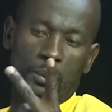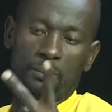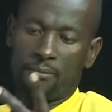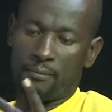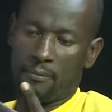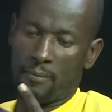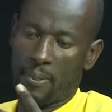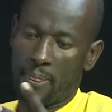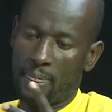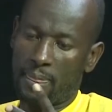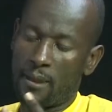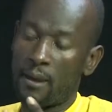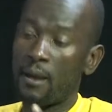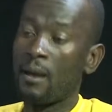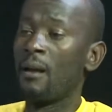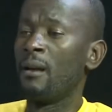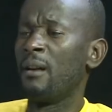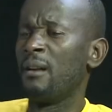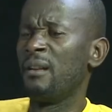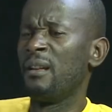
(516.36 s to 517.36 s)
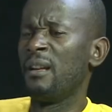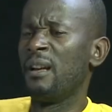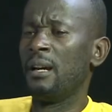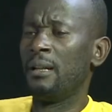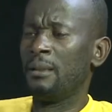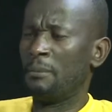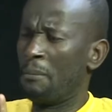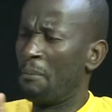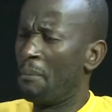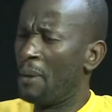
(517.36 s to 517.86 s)
where you get
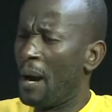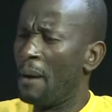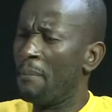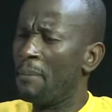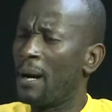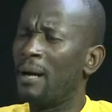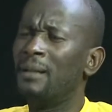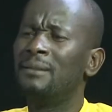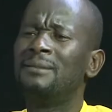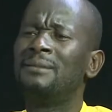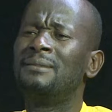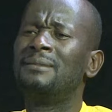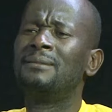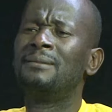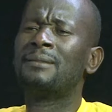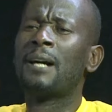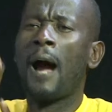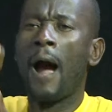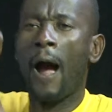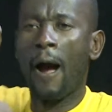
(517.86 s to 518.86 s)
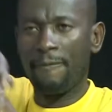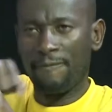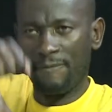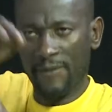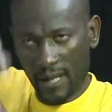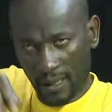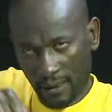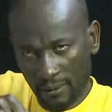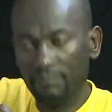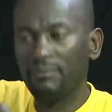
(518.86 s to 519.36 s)
skills on
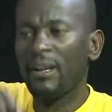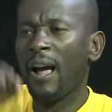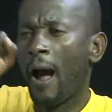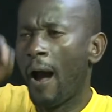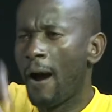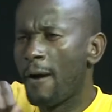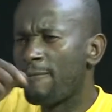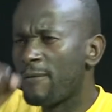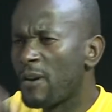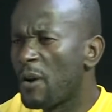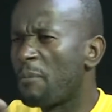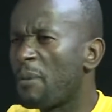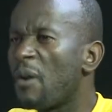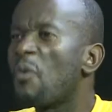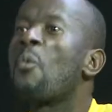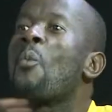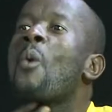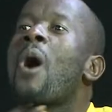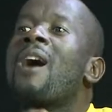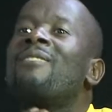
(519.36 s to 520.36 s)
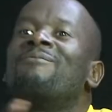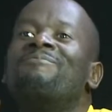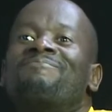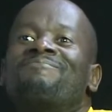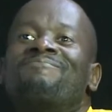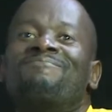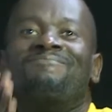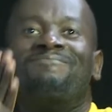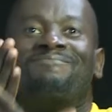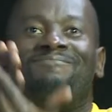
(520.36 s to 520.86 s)
how to do
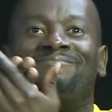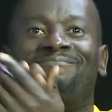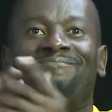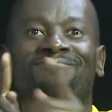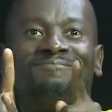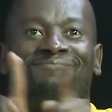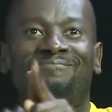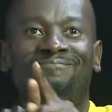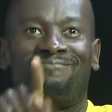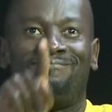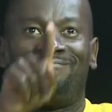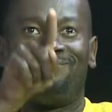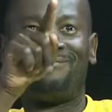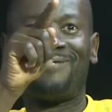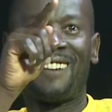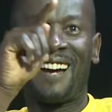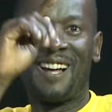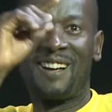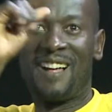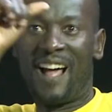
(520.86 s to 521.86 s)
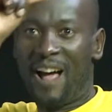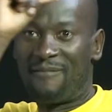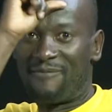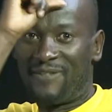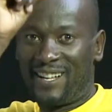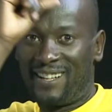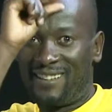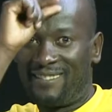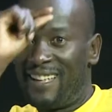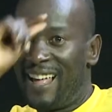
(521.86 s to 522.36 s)
bookkeeping. We also have
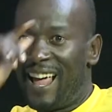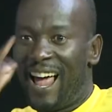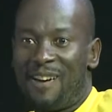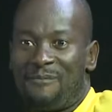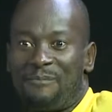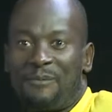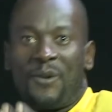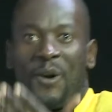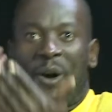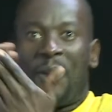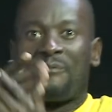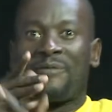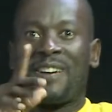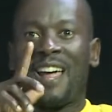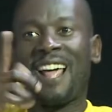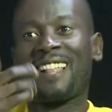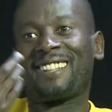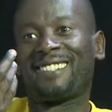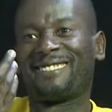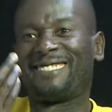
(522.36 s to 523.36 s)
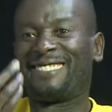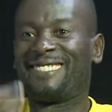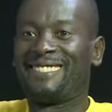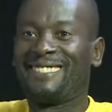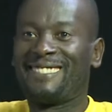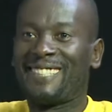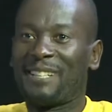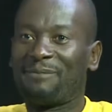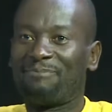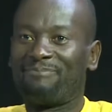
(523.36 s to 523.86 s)
training on
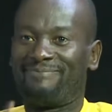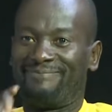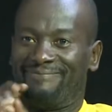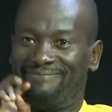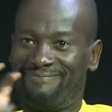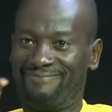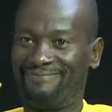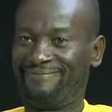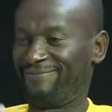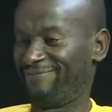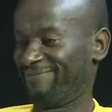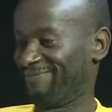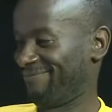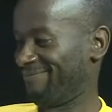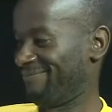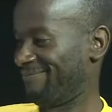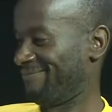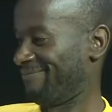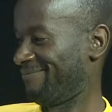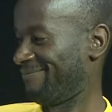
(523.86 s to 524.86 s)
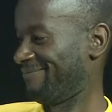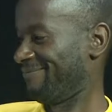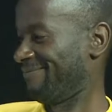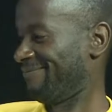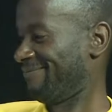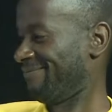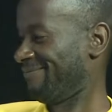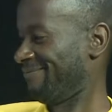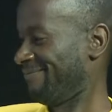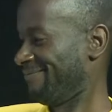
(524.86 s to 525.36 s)
self-advocacy skills, so that
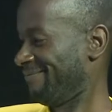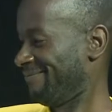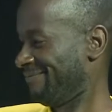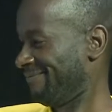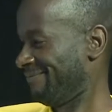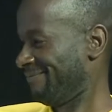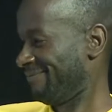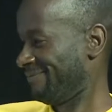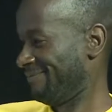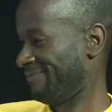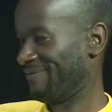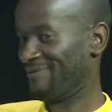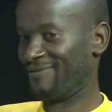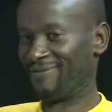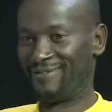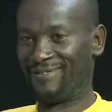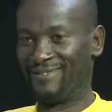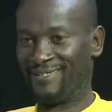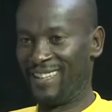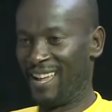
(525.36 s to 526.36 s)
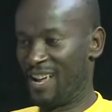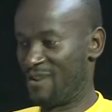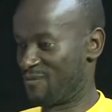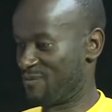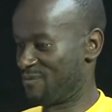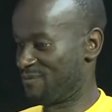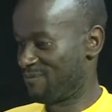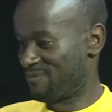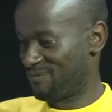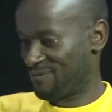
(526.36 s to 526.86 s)
they can help you also be
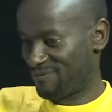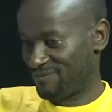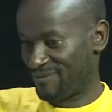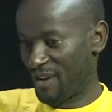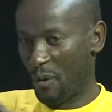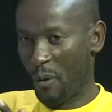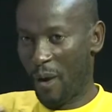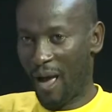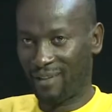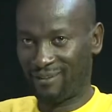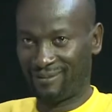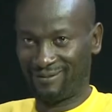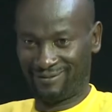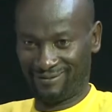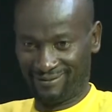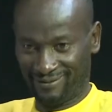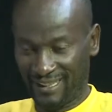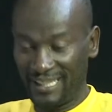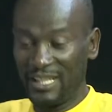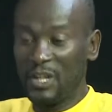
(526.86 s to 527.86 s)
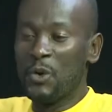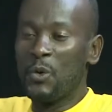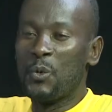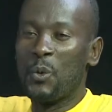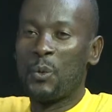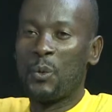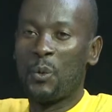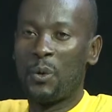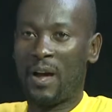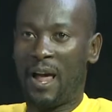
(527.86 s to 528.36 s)
confident enough to source out for
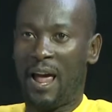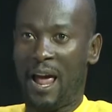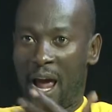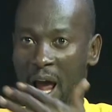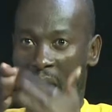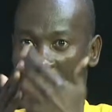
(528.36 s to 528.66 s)
markets.